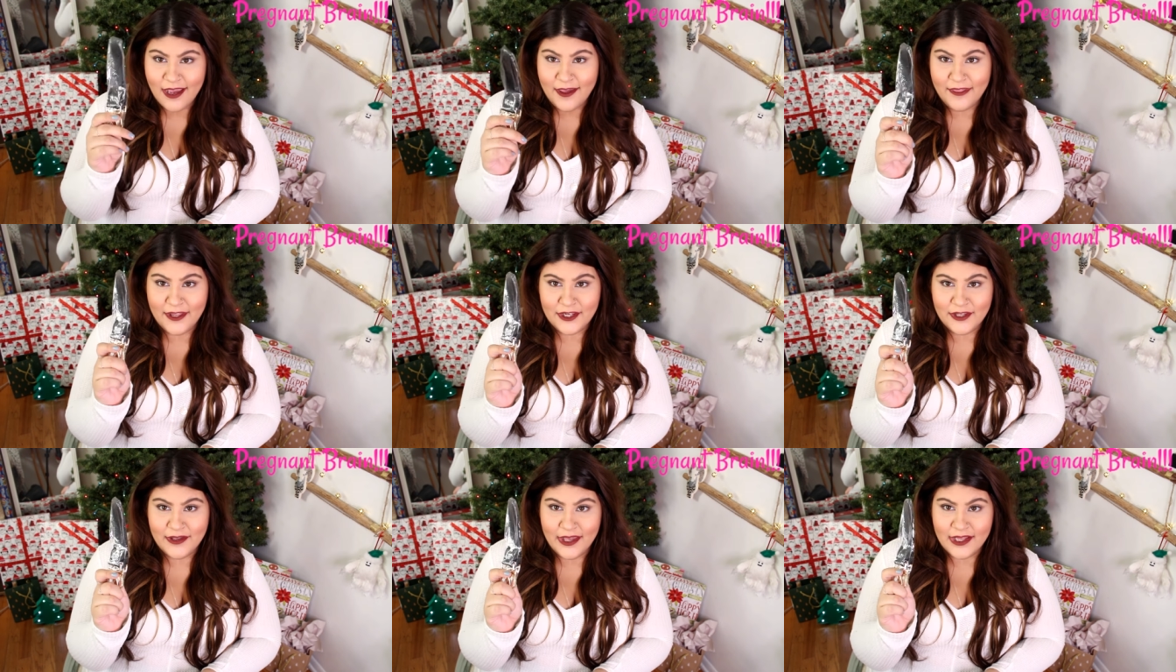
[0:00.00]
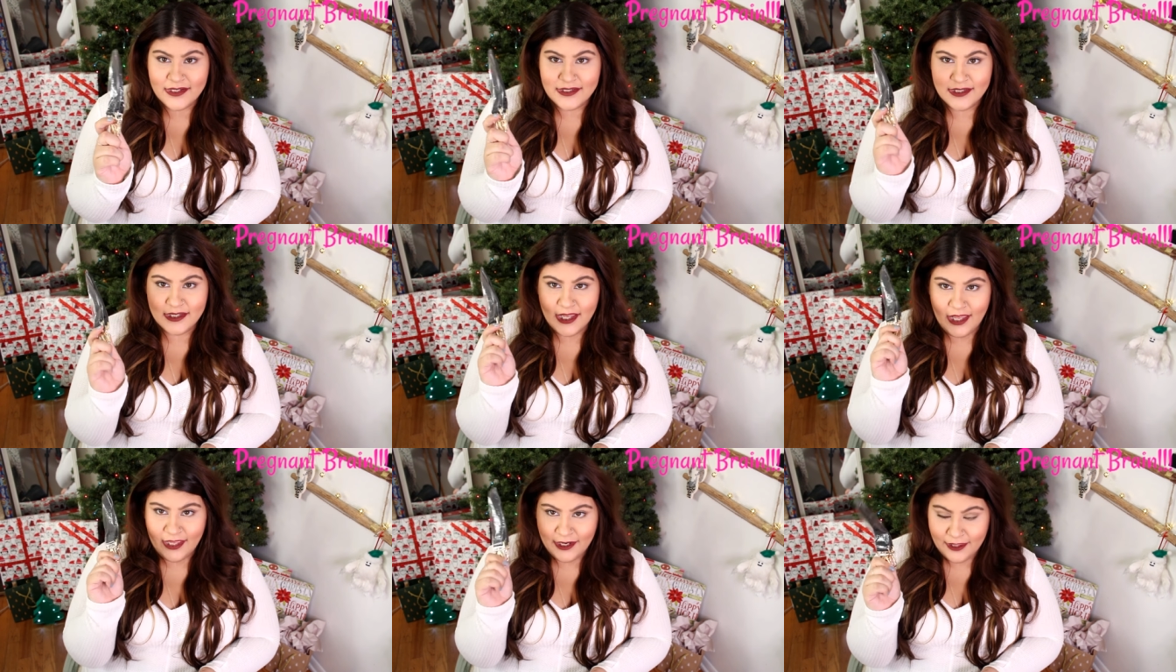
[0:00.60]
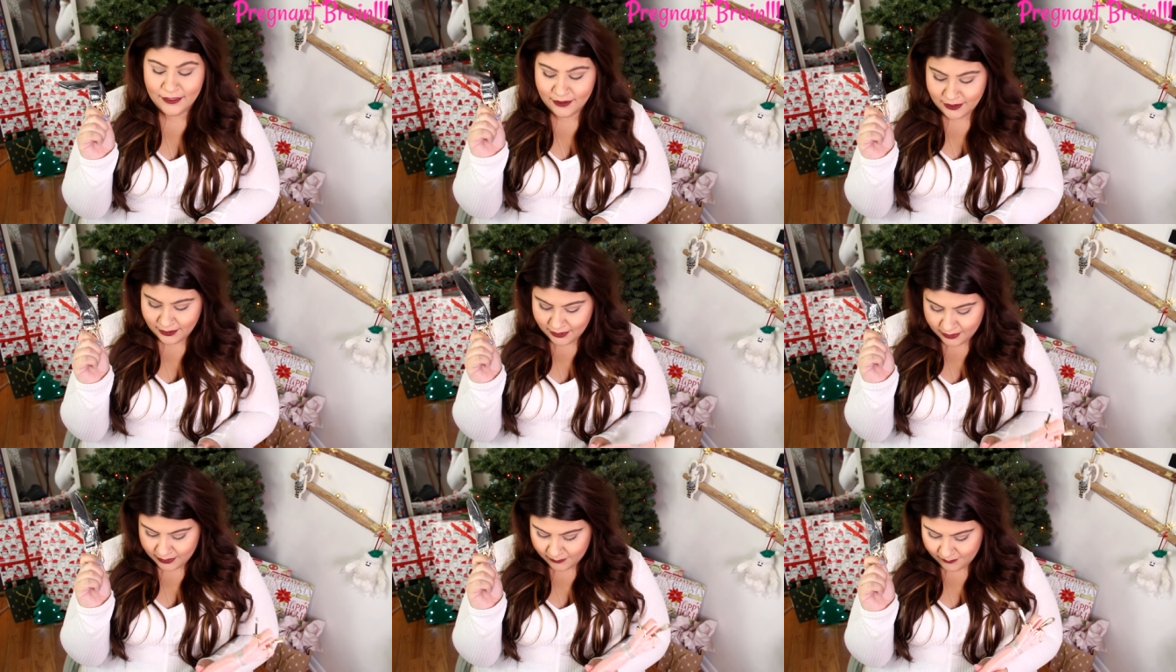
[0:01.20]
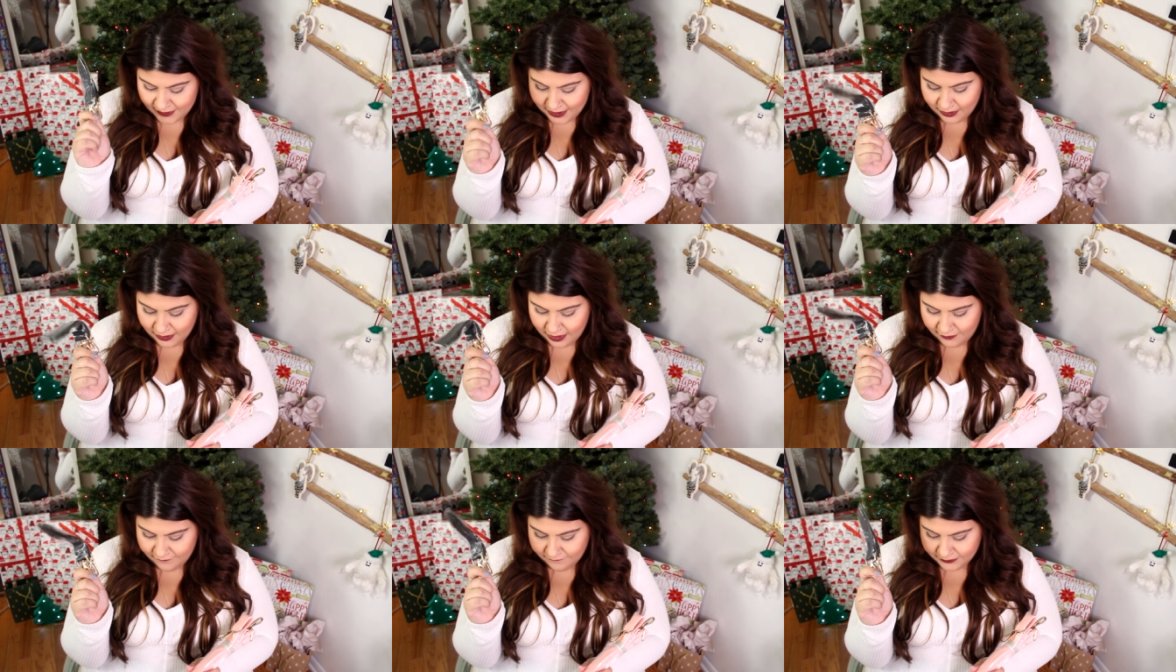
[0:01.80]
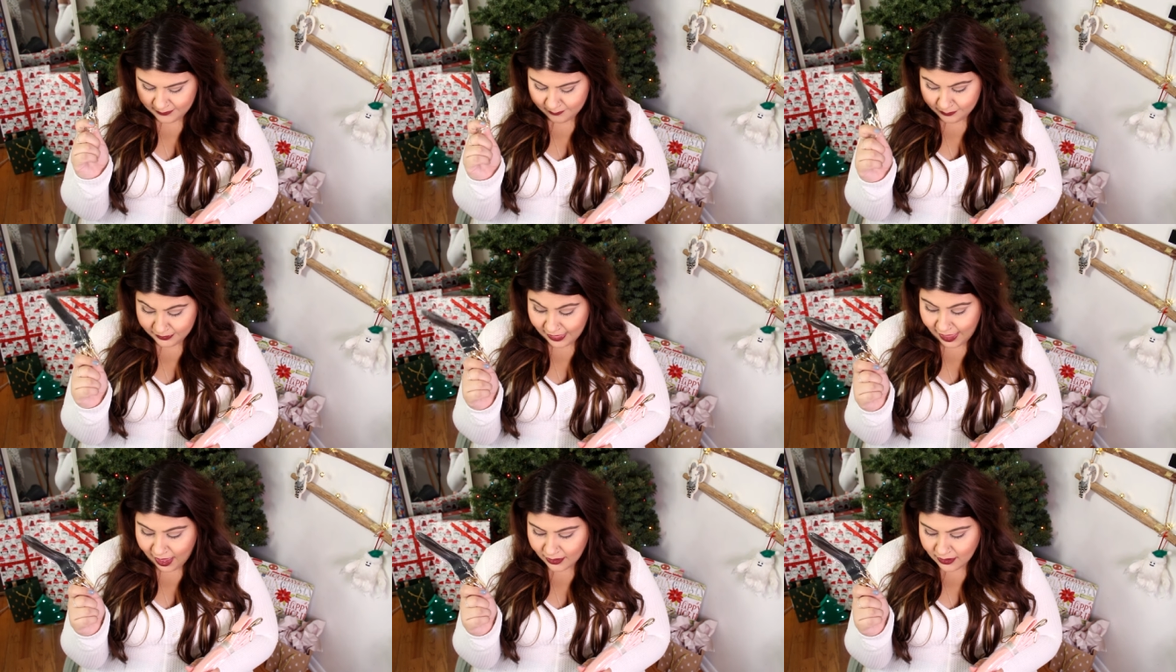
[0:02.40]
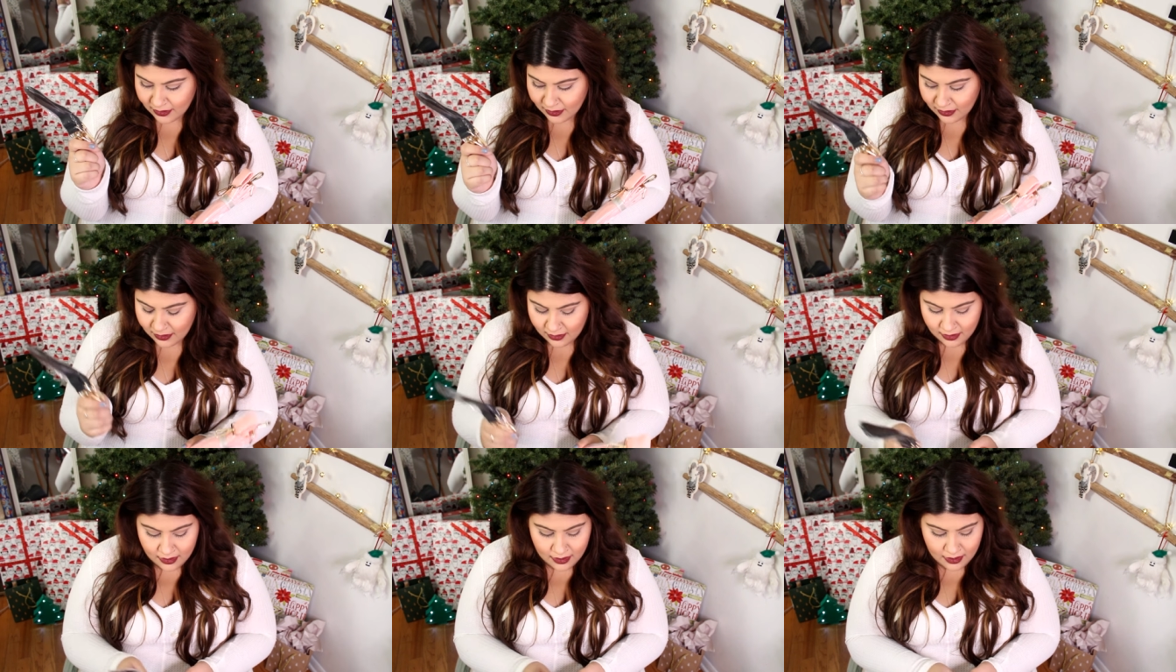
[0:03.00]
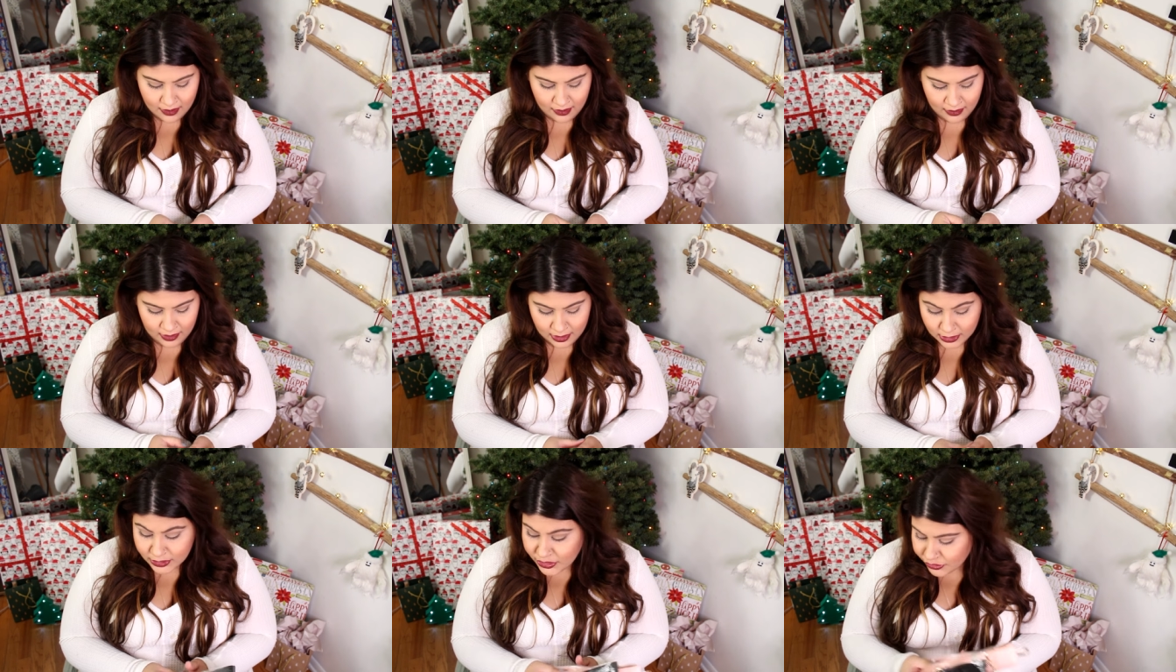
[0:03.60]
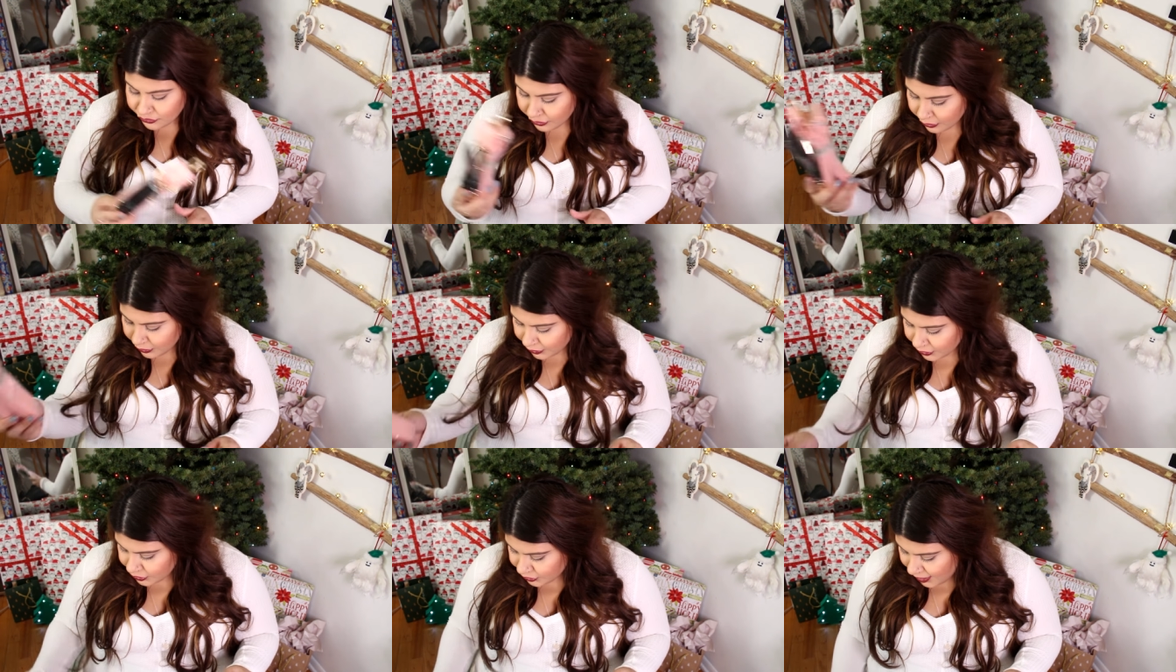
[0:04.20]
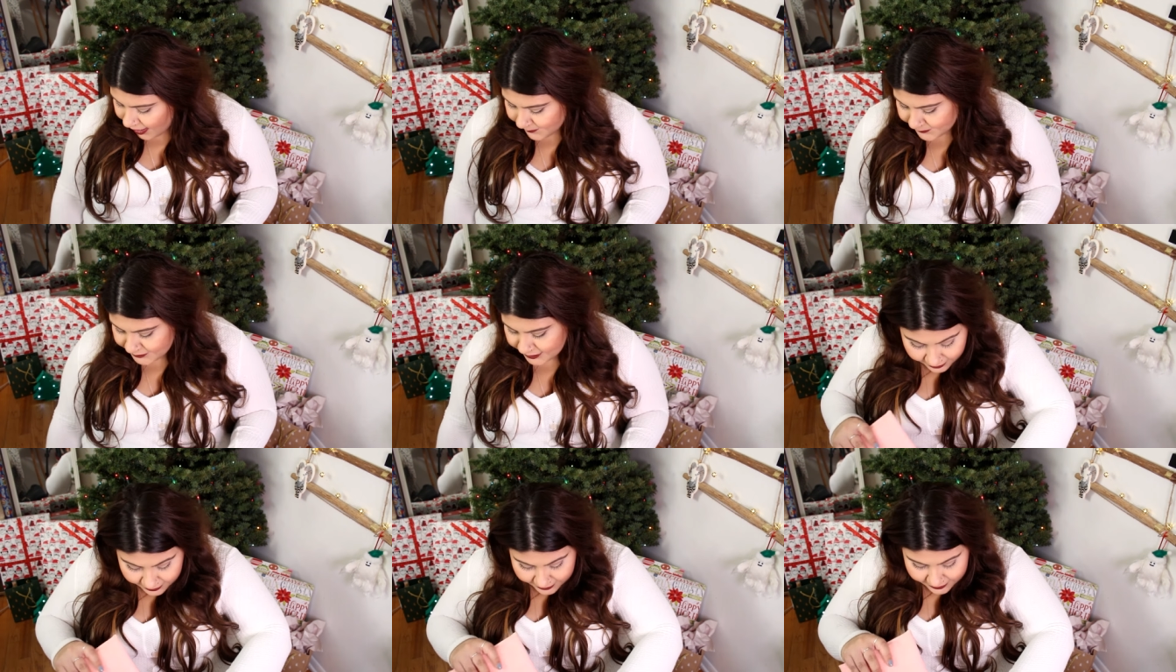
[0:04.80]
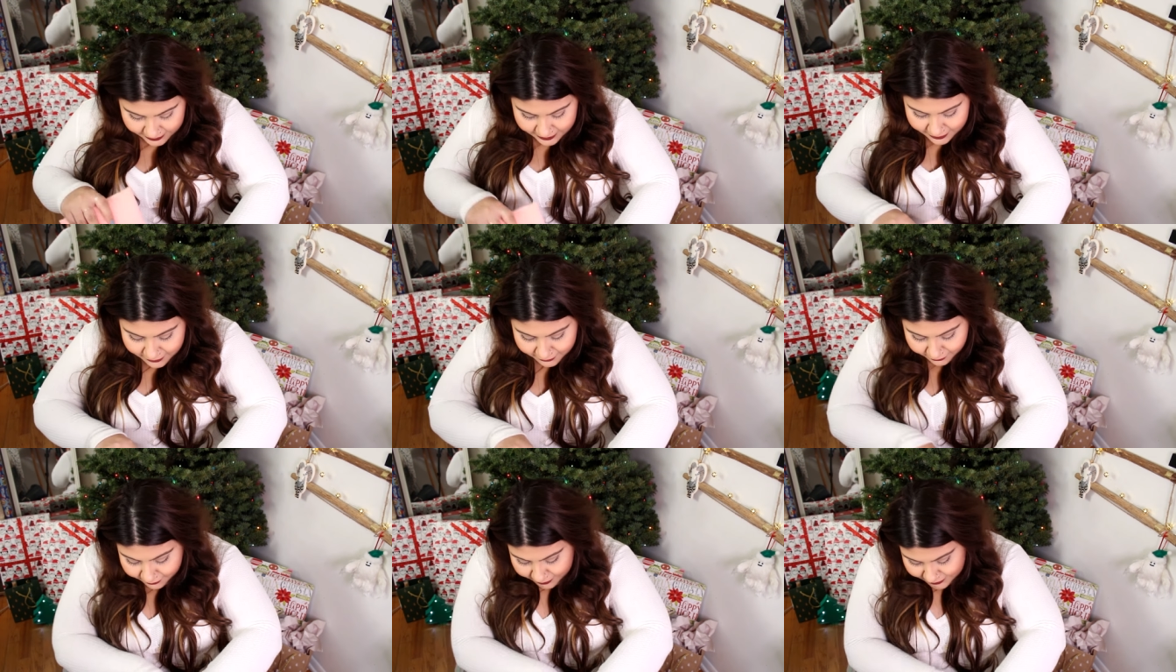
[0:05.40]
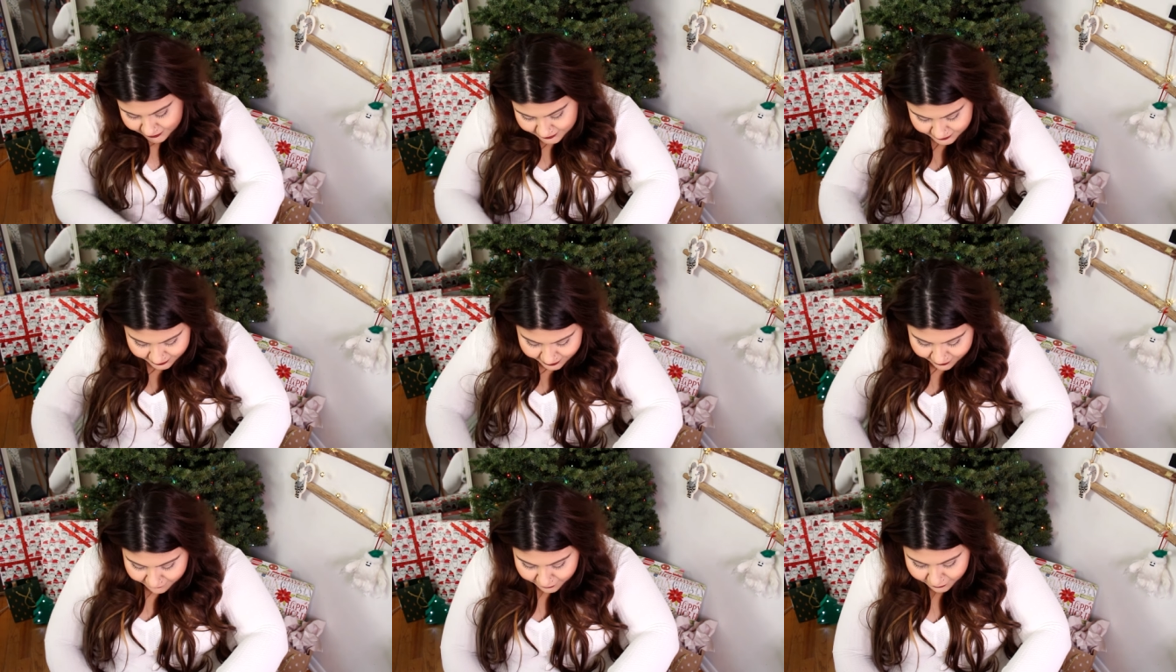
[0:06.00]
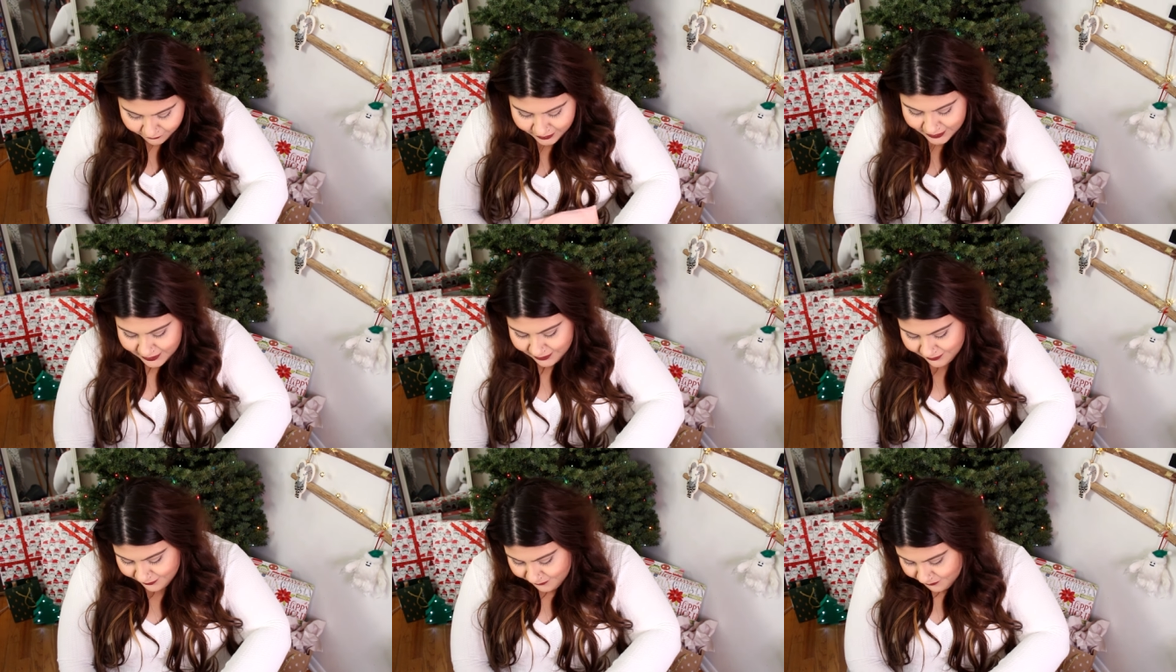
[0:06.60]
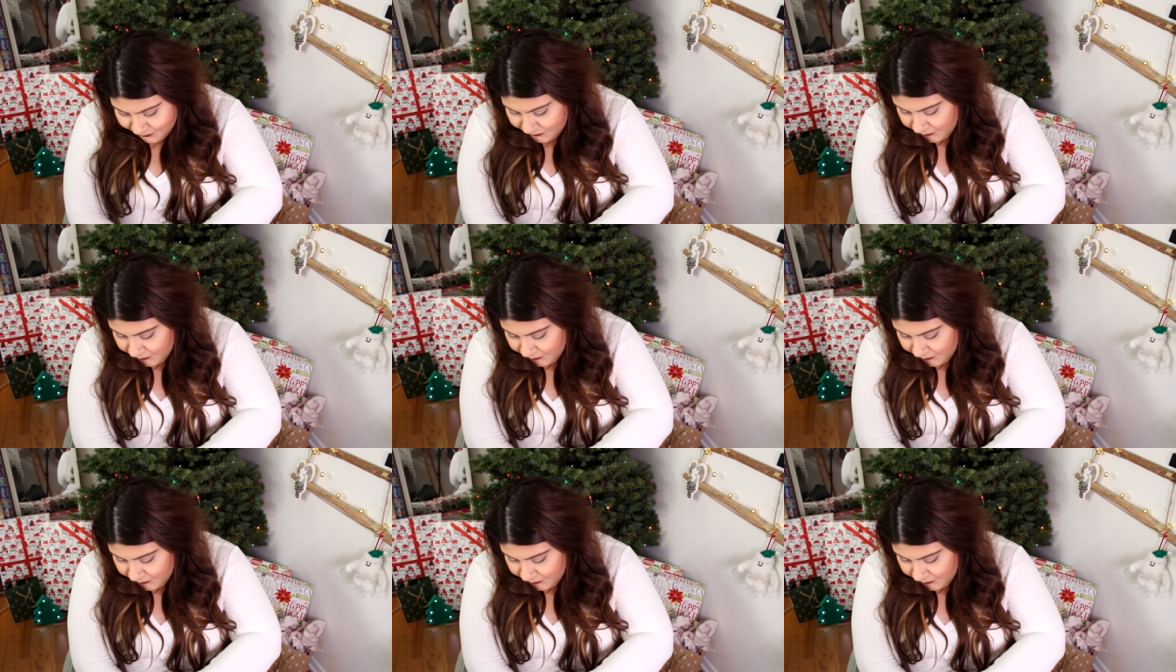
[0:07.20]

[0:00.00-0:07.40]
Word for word: And then you get another pair of the black uh, stroller straps. I honestly have no idea